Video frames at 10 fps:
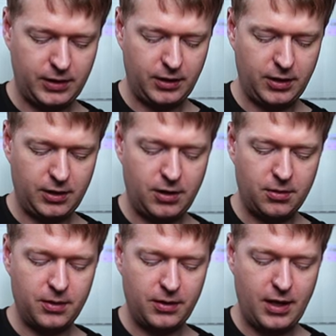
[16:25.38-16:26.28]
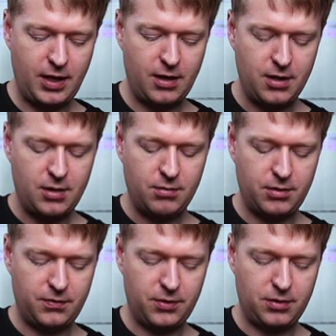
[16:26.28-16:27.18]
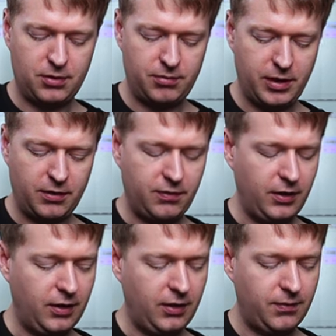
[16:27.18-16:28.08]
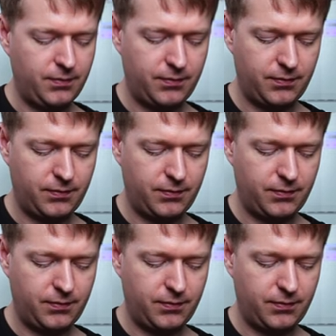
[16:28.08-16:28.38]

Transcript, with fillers: and you're going to hold it there with your ring finger.